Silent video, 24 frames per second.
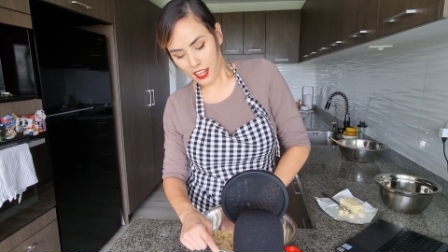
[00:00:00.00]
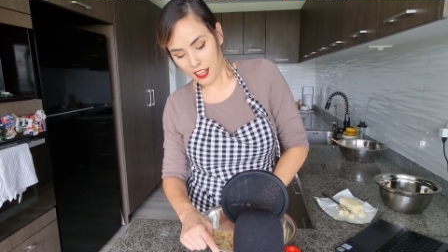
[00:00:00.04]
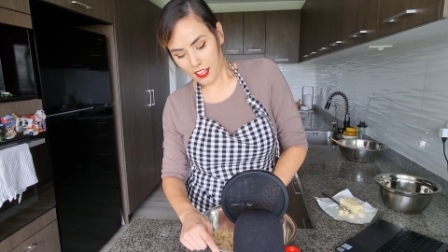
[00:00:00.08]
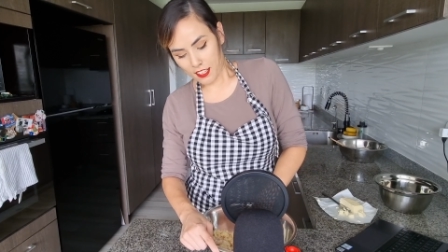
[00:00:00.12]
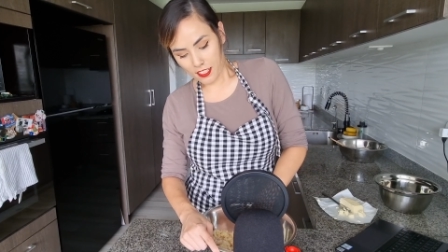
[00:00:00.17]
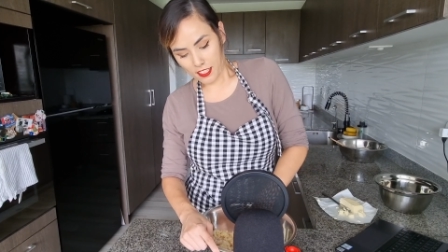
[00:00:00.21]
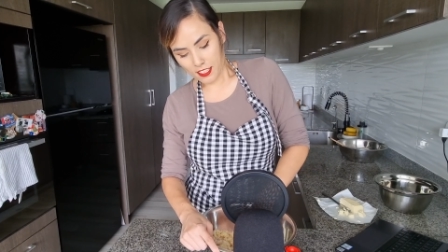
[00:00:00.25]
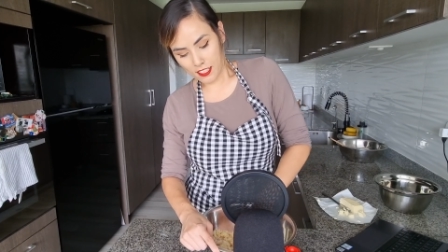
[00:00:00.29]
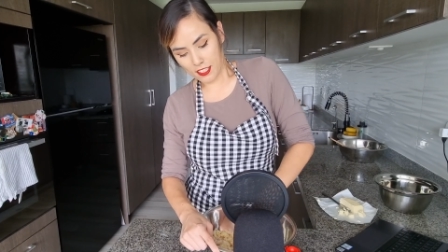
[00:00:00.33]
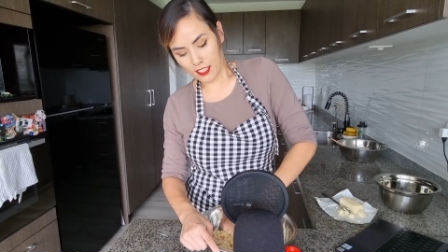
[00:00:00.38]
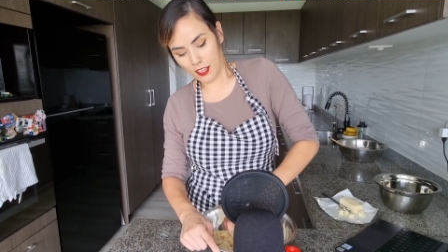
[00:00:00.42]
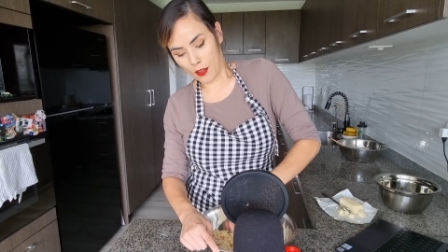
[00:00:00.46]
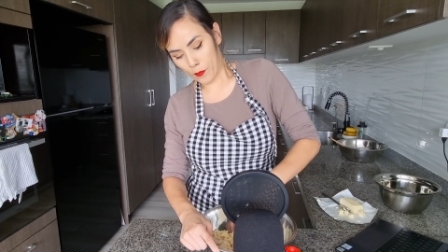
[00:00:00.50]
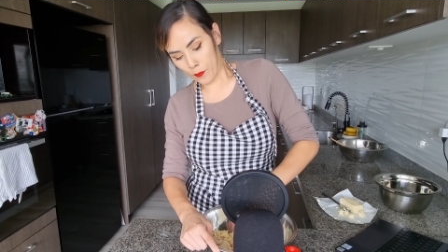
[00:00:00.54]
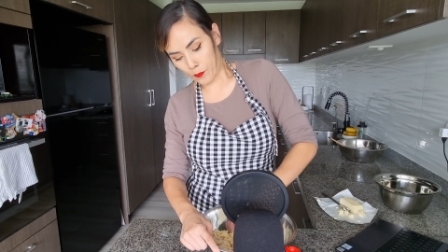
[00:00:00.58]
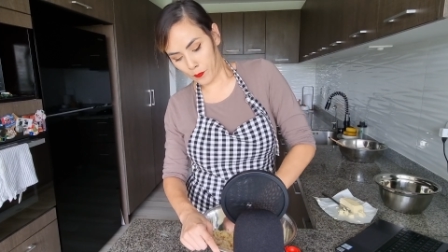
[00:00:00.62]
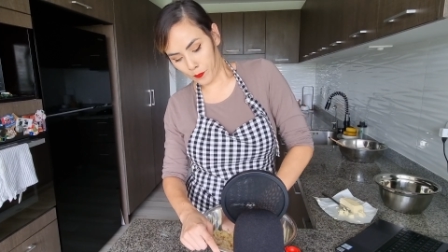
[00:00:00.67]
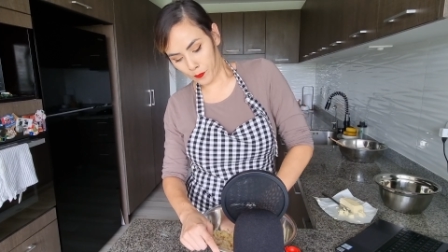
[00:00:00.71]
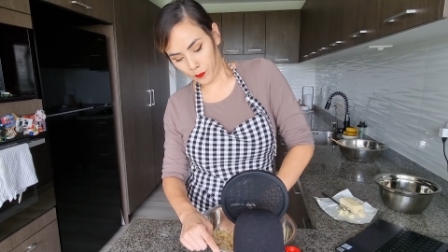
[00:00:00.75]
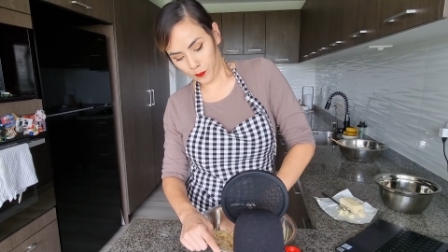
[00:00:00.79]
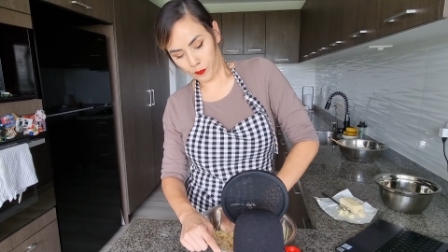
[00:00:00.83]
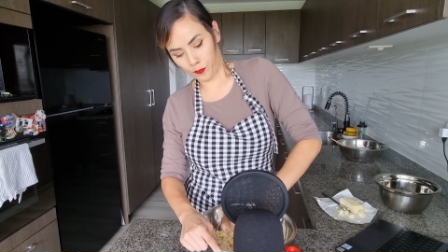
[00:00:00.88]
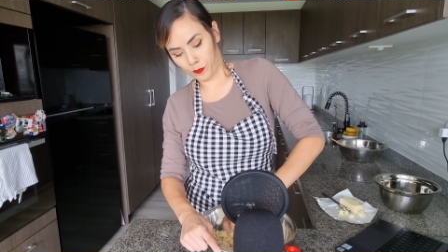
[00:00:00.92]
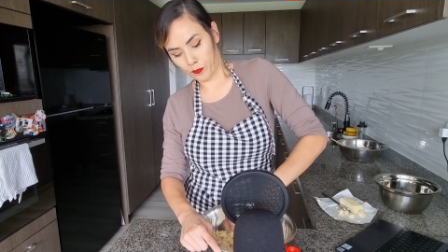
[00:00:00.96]
So
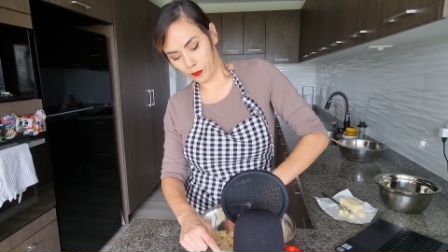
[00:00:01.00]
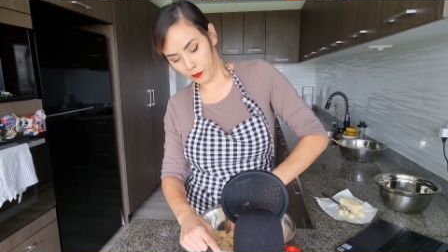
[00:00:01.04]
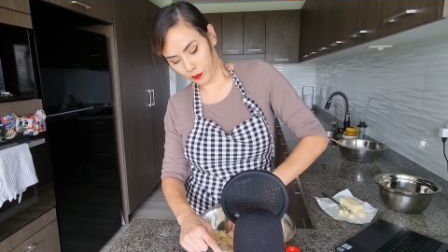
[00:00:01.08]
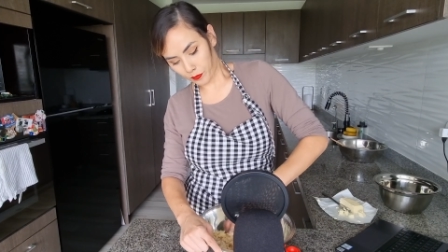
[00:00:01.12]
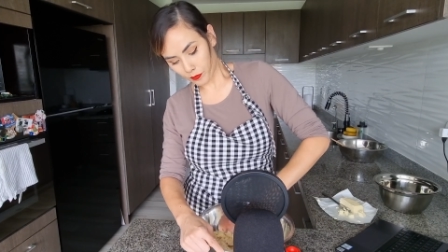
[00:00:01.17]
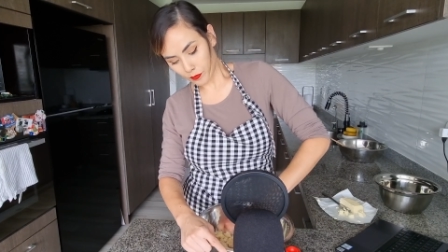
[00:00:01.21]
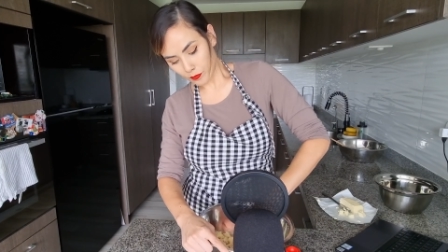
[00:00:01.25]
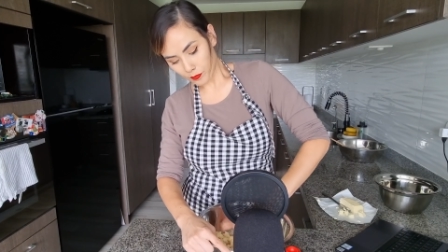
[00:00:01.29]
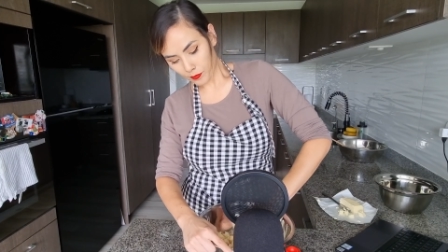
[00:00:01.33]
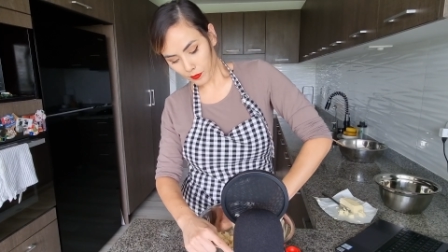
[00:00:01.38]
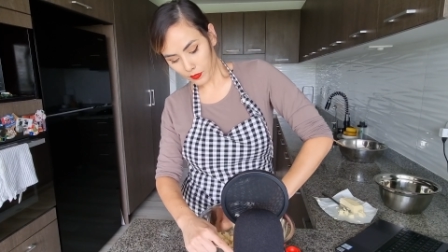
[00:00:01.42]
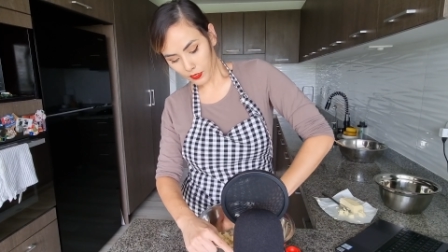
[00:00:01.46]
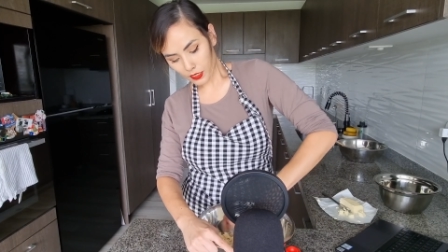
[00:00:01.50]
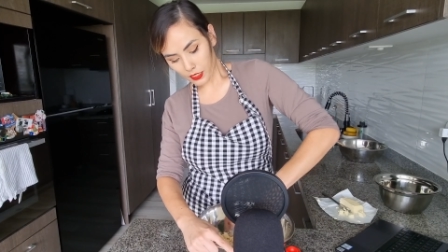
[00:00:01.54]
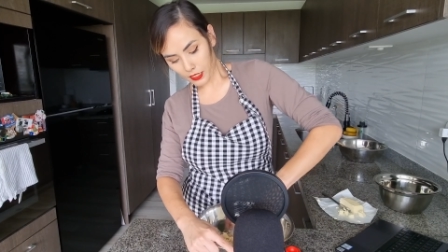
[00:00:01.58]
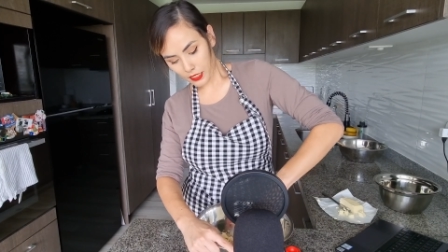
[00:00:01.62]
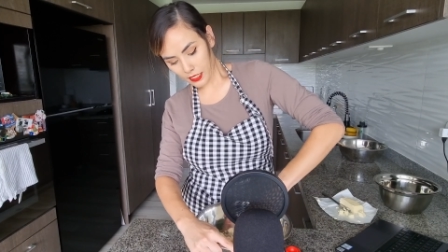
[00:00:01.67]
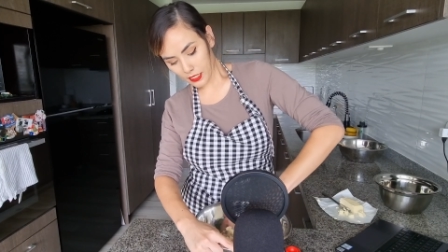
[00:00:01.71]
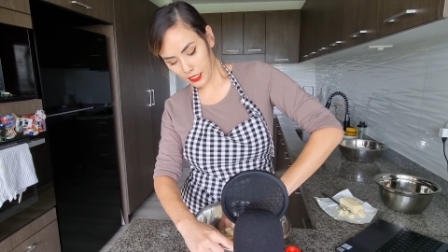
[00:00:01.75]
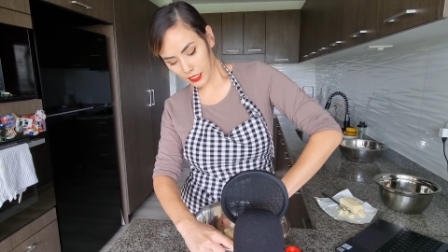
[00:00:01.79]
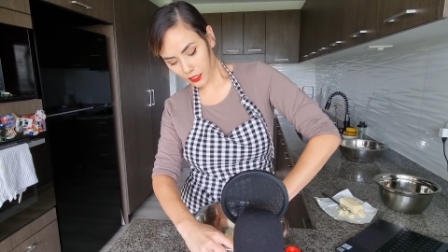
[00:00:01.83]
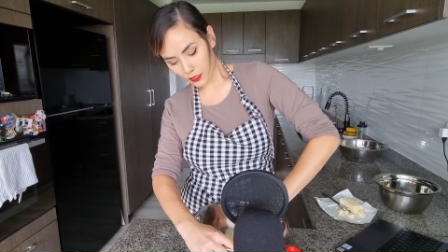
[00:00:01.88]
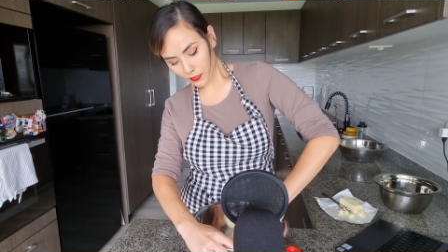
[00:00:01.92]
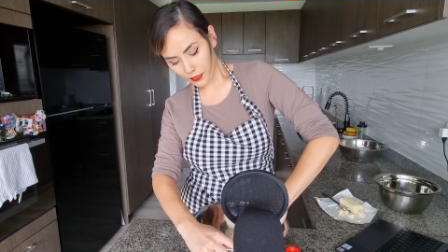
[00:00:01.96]

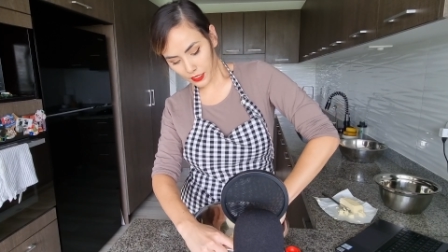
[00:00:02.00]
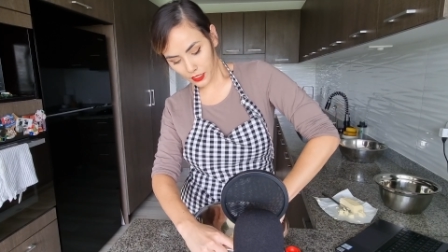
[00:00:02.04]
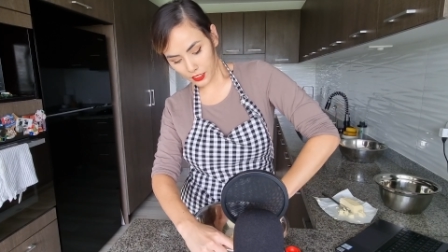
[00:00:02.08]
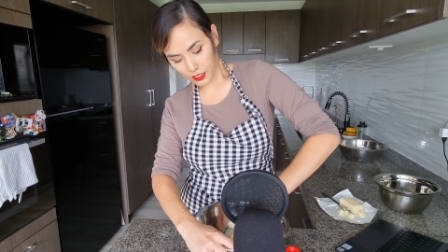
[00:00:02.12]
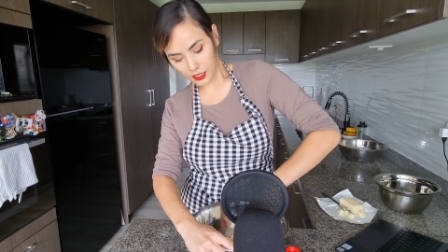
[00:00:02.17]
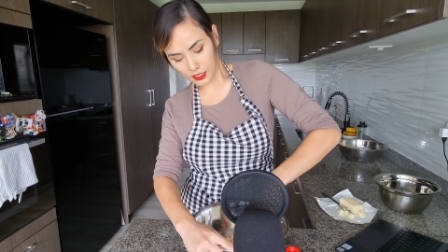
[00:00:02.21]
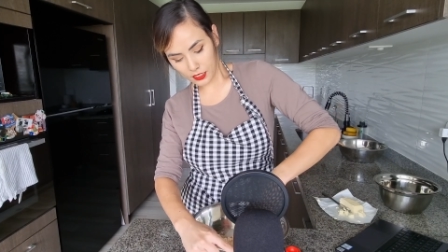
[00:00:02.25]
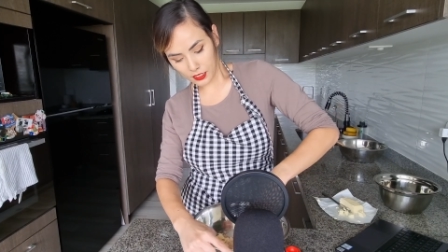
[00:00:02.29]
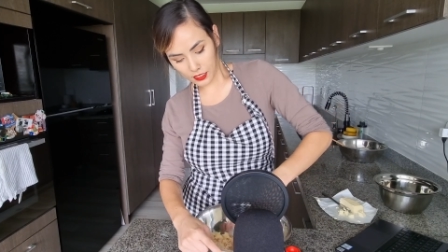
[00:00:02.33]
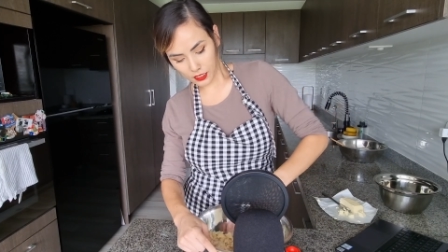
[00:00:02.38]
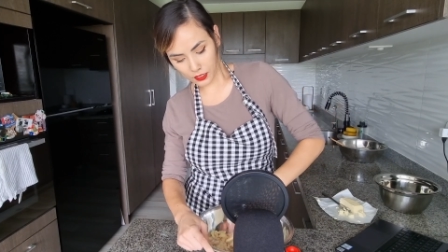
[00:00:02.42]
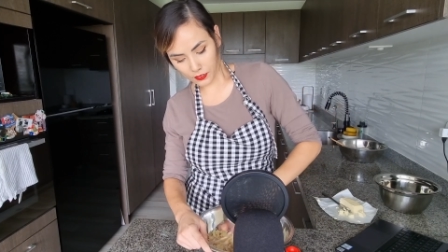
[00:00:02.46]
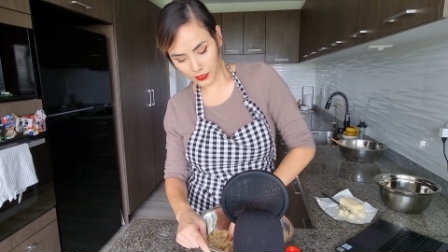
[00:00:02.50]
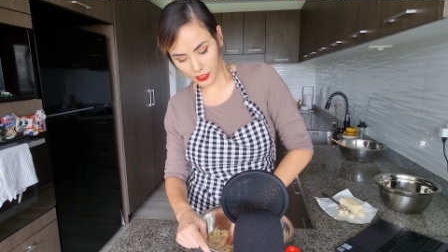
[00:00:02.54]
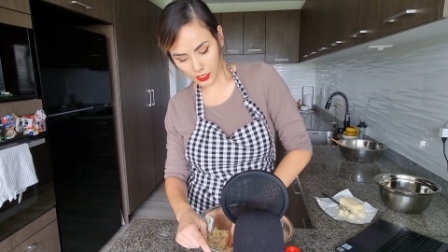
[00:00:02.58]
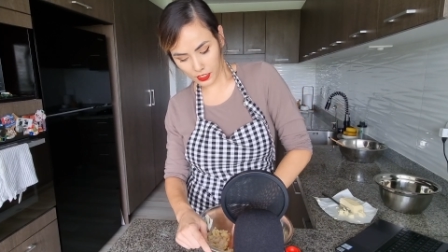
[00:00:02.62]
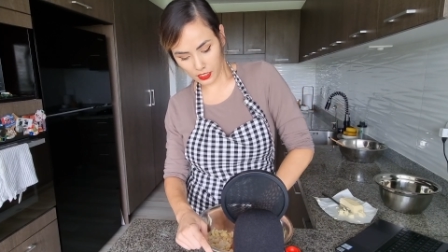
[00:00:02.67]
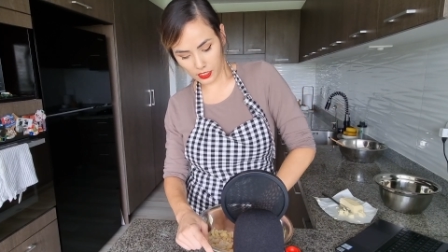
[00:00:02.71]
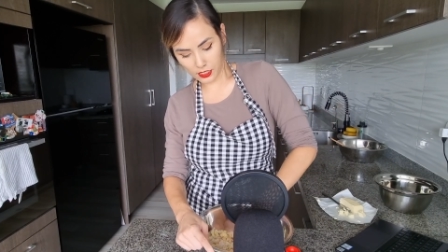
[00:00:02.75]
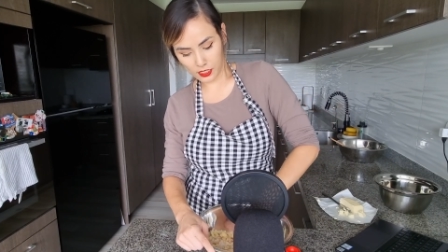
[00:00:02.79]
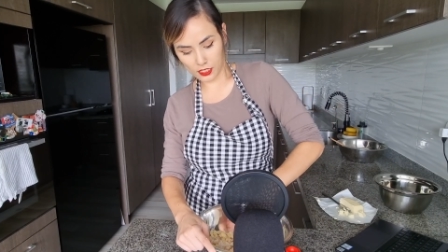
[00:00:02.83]
squishing, squishing,